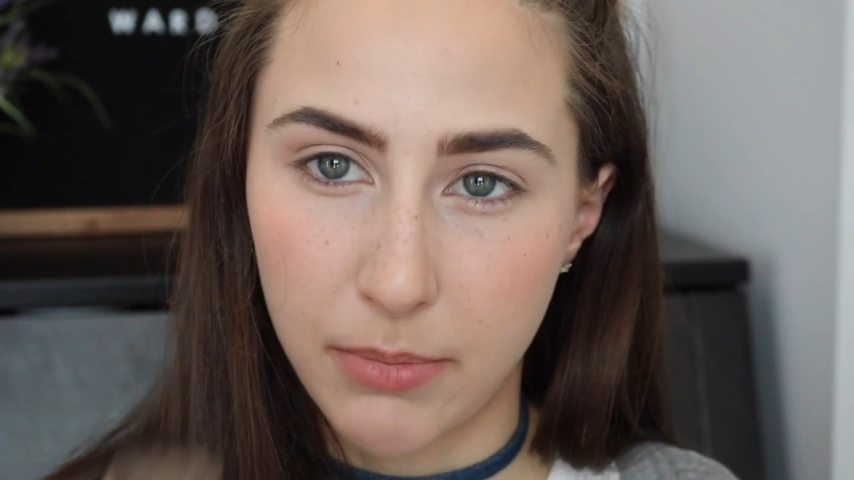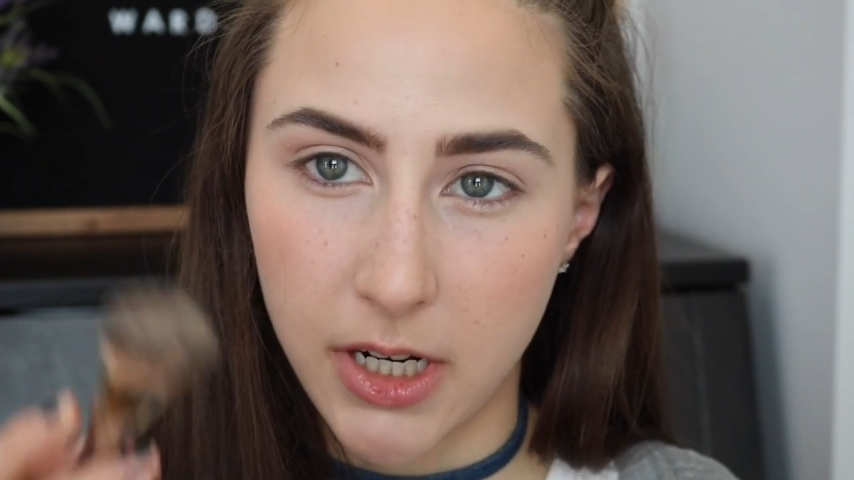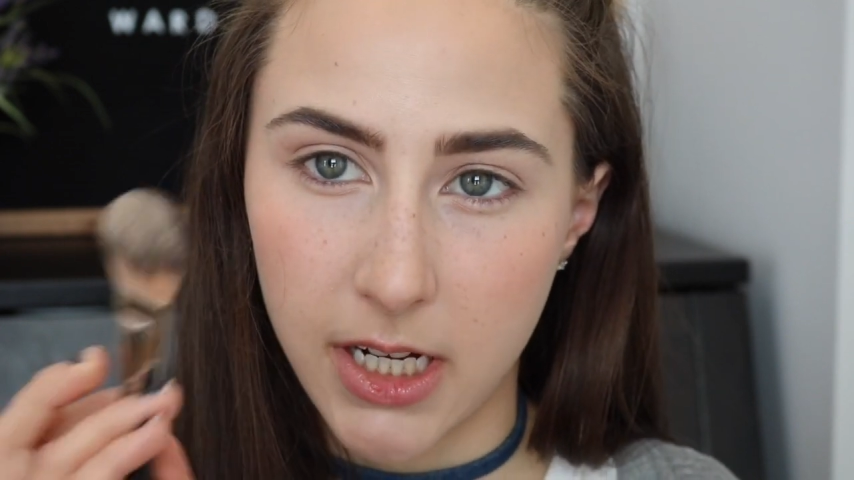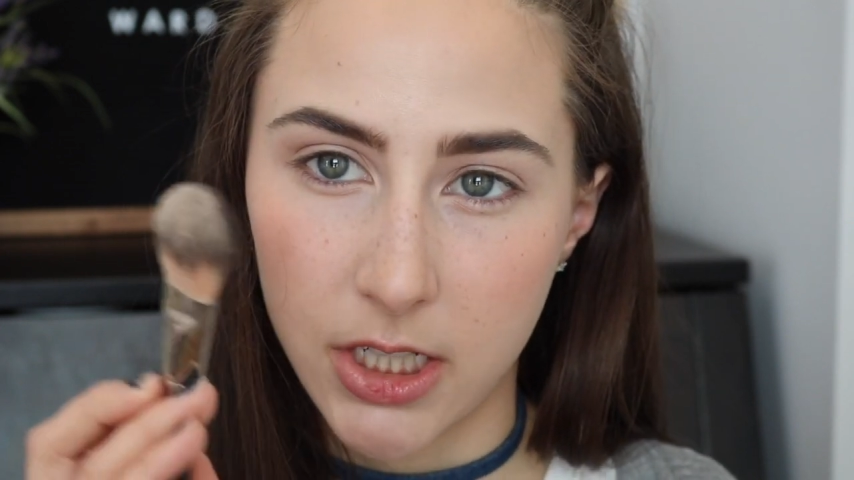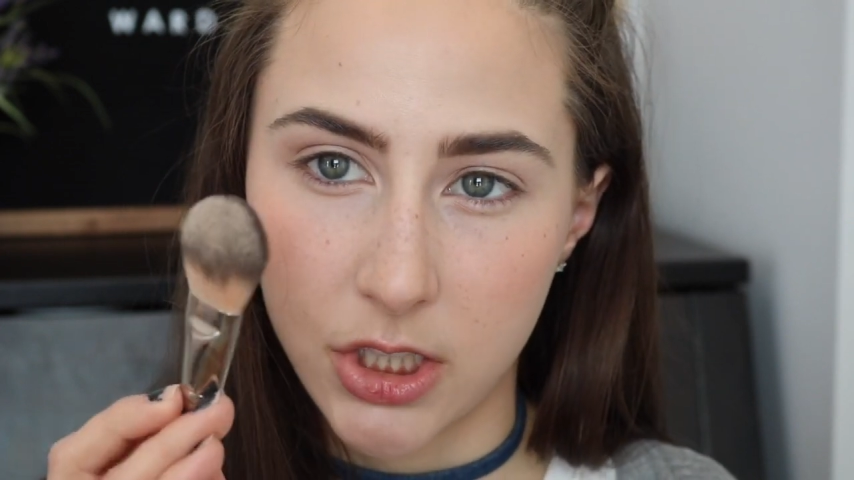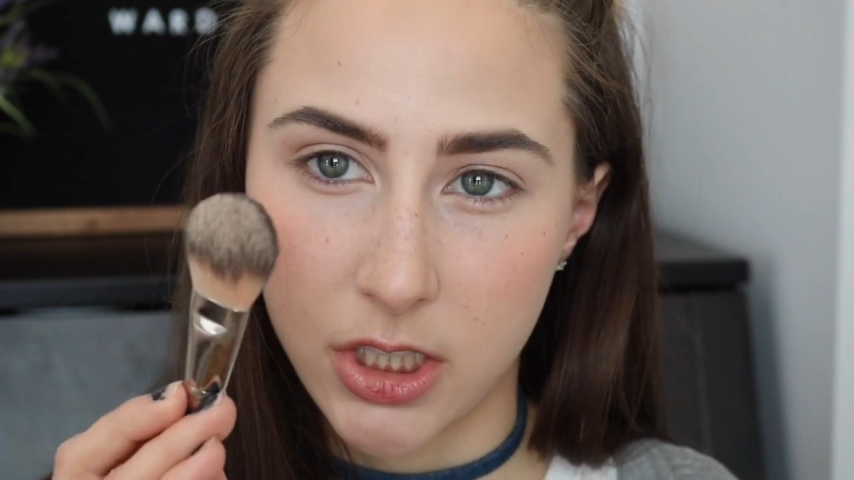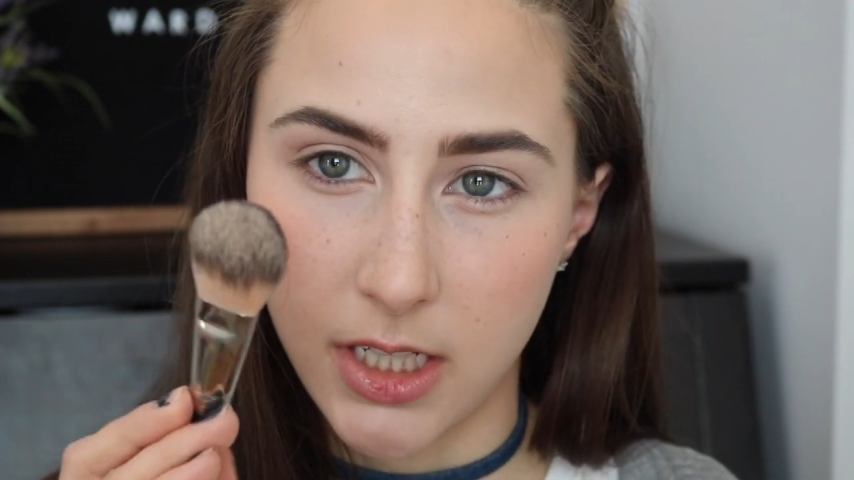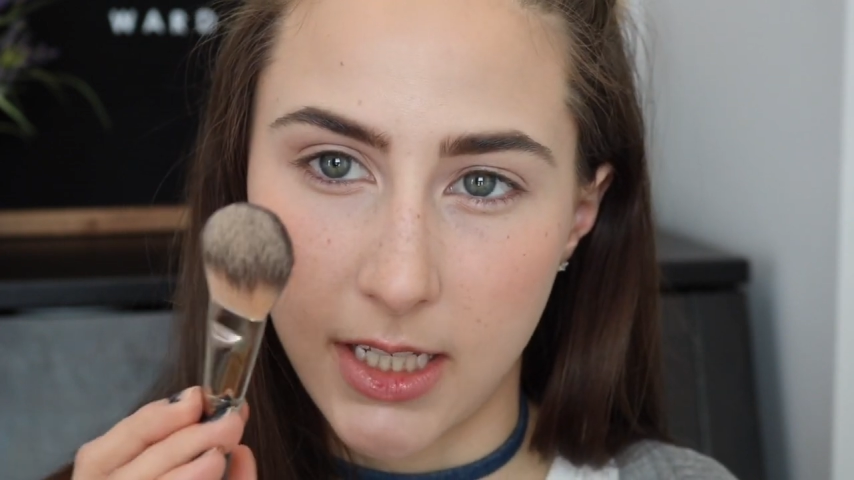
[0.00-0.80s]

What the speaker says: brush.